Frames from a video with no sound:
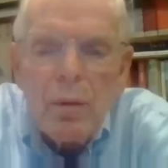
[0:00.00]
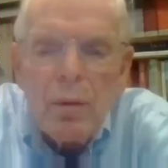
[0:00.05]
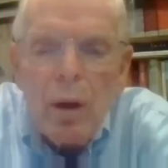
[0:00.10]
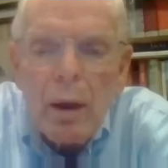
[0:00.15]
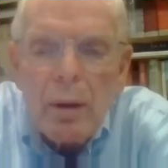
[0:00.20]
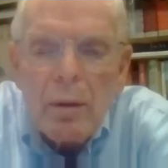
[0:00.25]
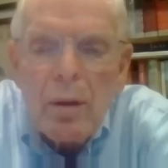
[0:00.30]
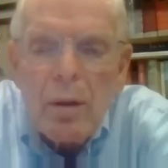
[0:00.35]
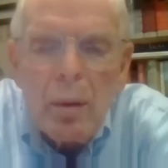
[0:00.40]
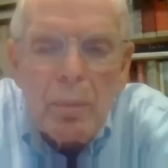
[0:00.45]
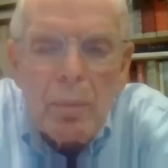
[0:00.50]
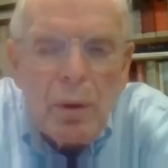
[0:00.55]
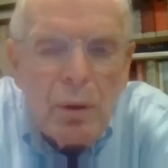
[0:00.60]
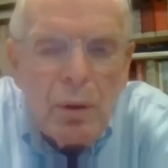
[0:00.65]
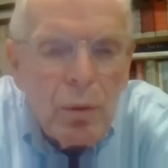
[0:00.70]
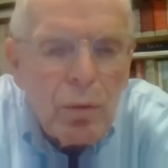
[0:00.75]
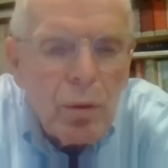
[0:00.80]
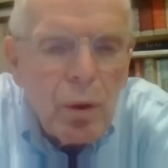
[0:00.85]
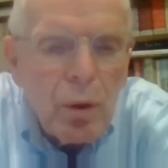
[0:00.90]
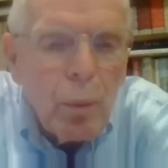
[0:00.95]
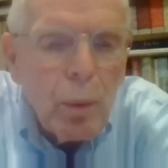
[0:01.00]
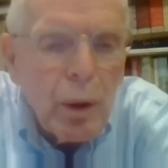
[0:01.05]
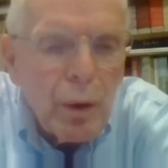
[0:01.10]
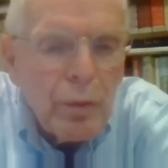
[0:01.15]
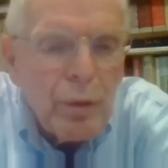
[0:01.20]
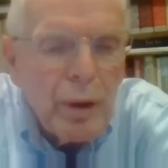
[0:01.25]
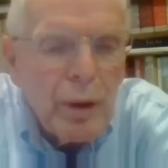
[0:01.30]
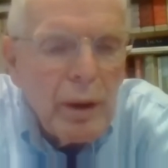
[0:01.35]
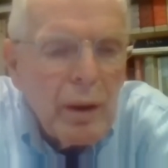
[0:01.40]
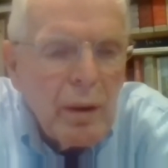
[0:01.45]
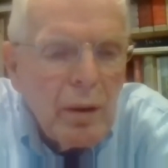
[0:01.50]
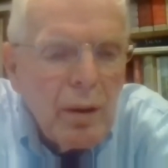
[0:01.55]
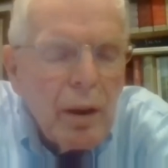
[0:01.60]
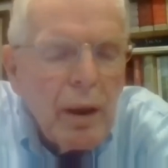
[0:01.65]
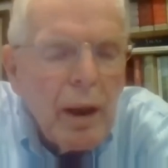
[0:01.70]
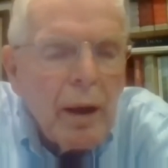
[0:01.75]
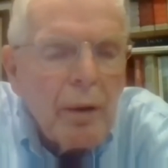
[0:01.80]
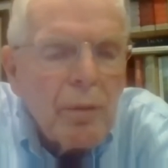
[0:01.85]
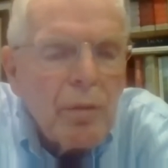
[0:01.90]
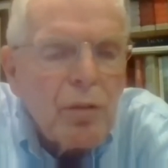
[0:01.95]
not come to Utah wealthy. He did
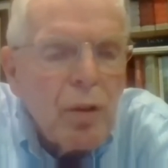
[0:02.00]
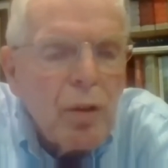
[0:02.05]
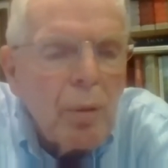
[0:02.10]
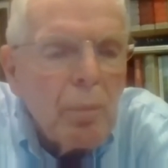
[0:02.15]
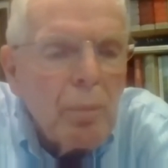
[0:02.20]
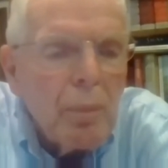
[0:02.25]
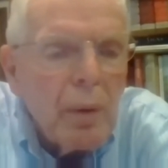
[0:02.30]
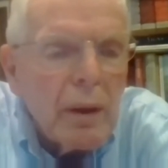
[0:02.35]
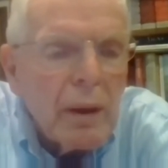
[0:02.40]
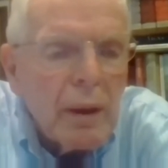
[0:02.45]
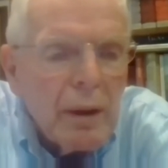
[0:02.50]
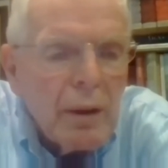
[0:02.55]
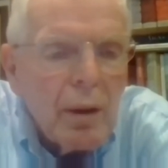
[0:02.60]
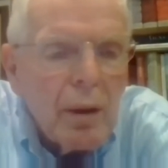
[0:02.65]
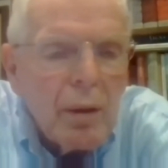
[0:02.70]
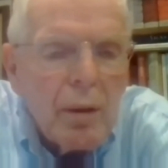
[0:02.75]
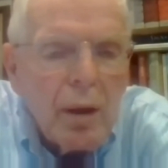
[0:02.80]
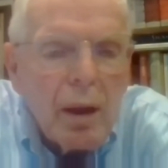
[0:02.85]
have some money.